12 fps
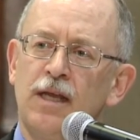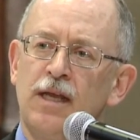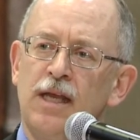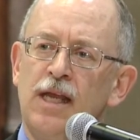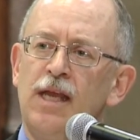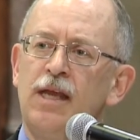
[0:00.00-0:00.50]

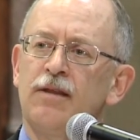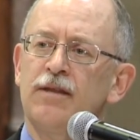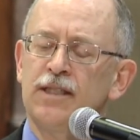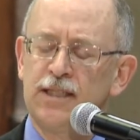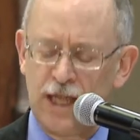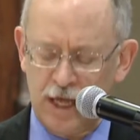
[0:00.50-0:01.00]
He and the
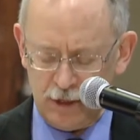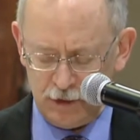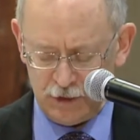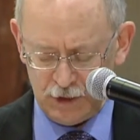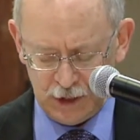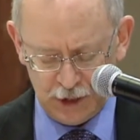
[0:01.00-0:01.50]

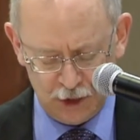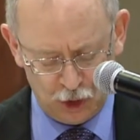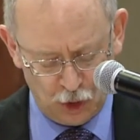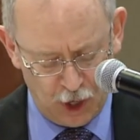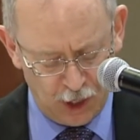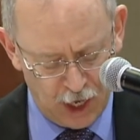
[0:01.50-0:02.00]
sailors
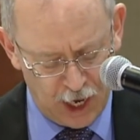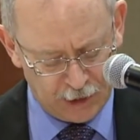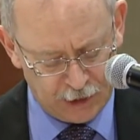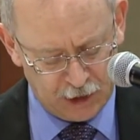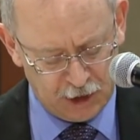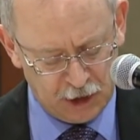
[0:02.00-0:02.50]
draw
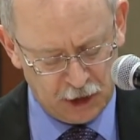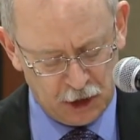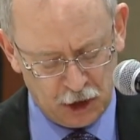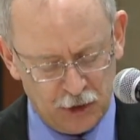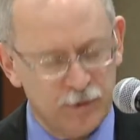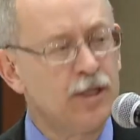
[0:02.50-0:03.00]
lots to
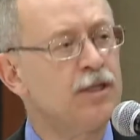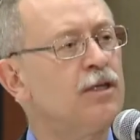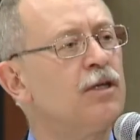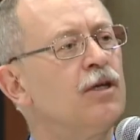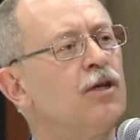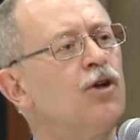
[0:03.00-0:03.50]

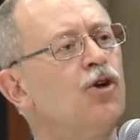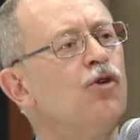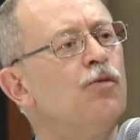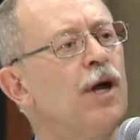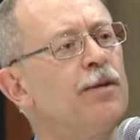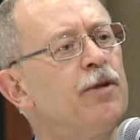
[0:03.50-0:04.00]
determine who
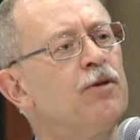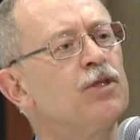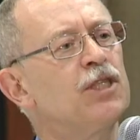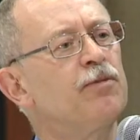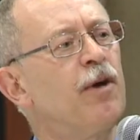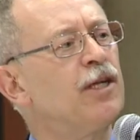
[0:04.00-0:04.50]
might be
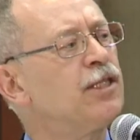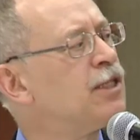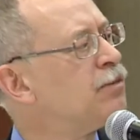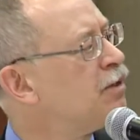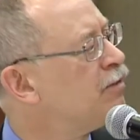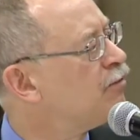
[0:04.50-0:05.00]

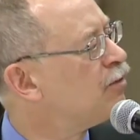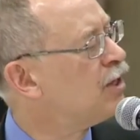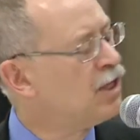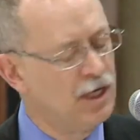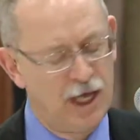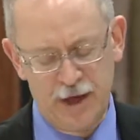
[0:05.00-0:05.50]
responsible for the
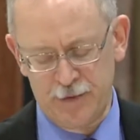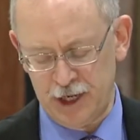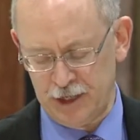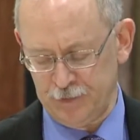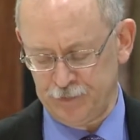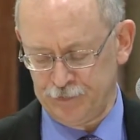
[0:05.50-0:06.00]

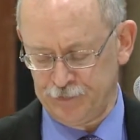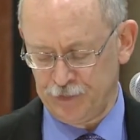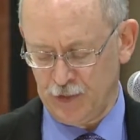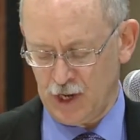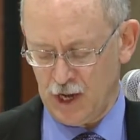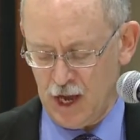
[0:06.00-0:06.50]
calamity.
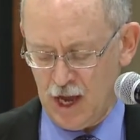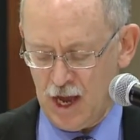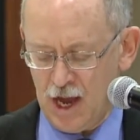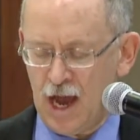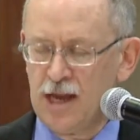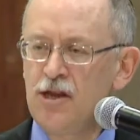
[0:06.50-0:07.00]

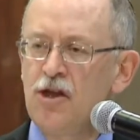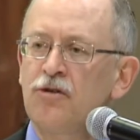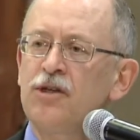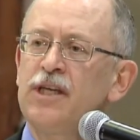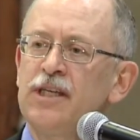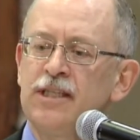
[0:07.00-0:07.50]
And
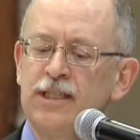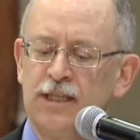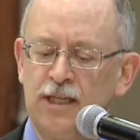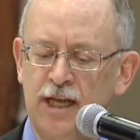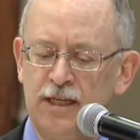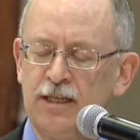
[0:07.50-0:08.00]
Yonah is
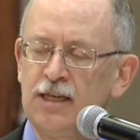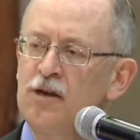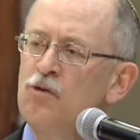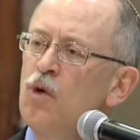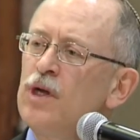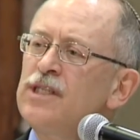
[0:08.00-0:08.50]
selected.
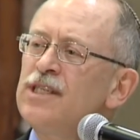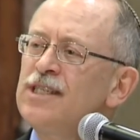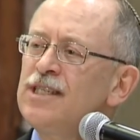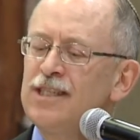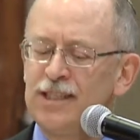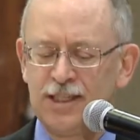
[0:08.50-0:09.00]
And what does
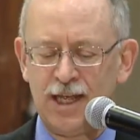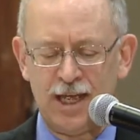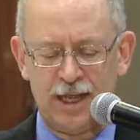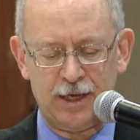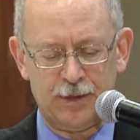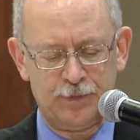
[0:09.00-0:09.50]
he
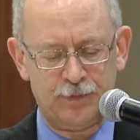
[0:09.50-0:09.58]
say?